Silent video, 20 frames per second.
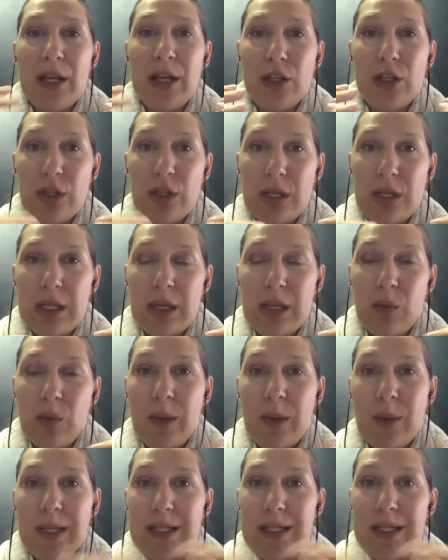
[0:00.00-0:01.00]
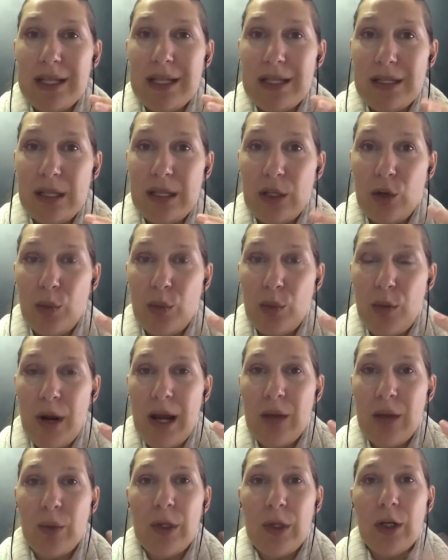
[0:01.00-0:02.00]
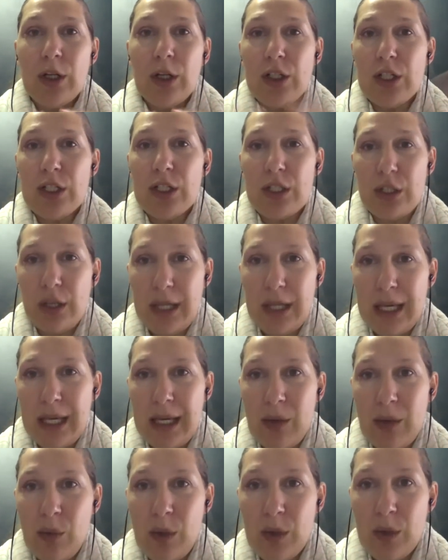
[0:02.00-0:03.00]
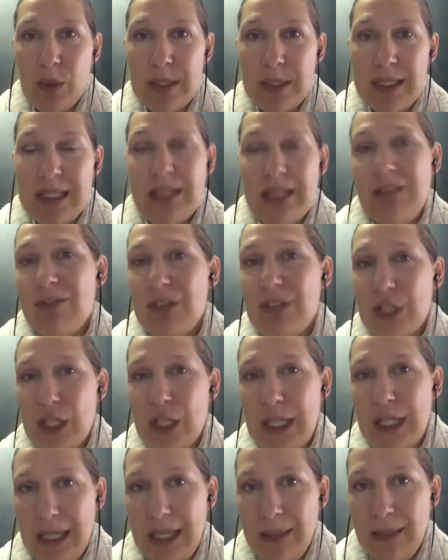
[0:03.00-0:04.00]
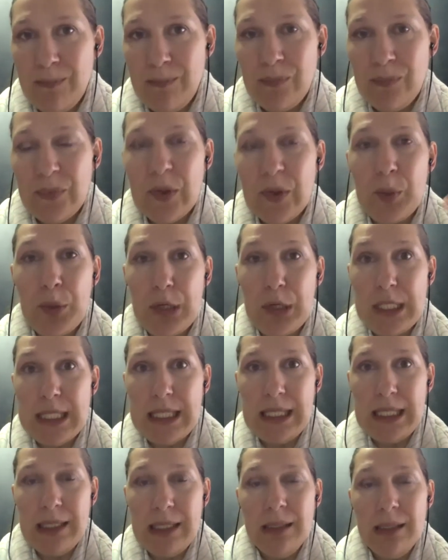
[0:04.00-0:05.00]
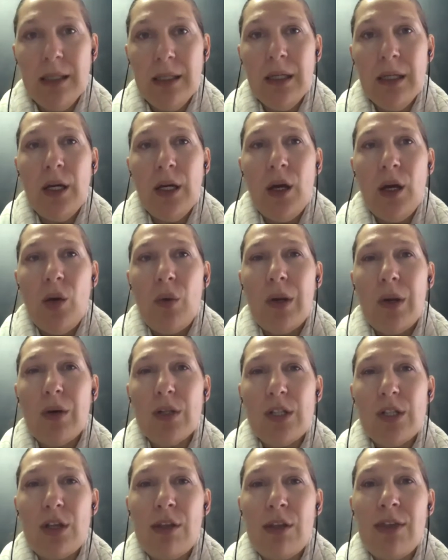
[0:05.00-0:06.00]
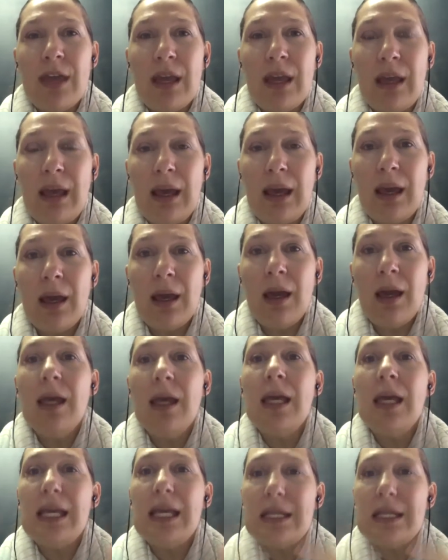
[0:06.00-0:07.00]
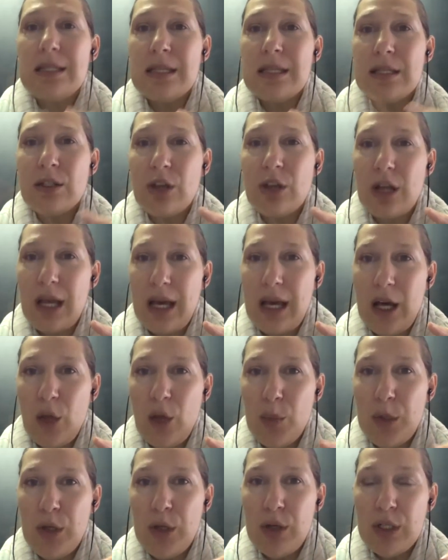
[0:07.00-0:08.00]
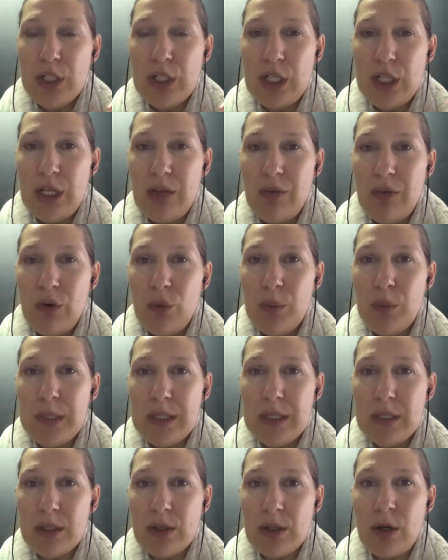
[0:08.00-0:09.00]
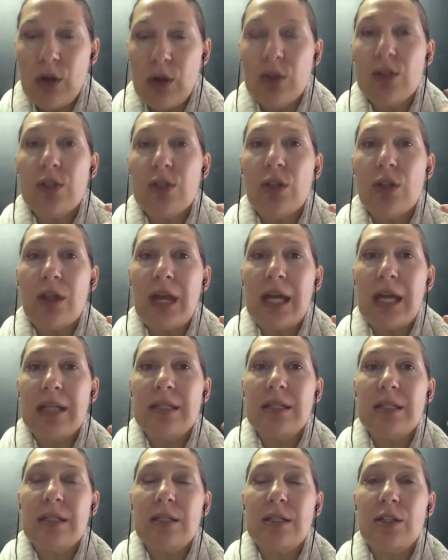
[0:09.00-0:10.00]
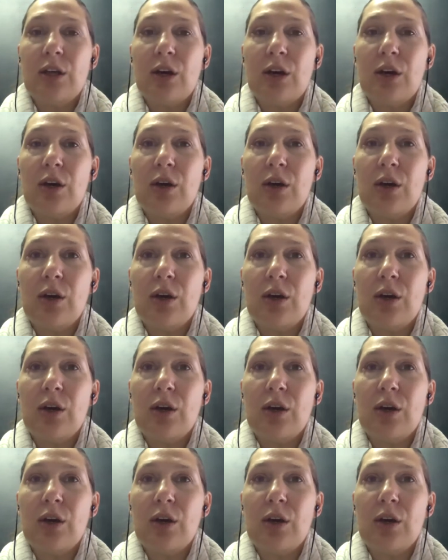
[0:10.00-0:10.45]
sure that when we're assessing your brand, we're not just looking at what we see visually, the pretty, we're also thinking, is this going to help you achieve your business goals? So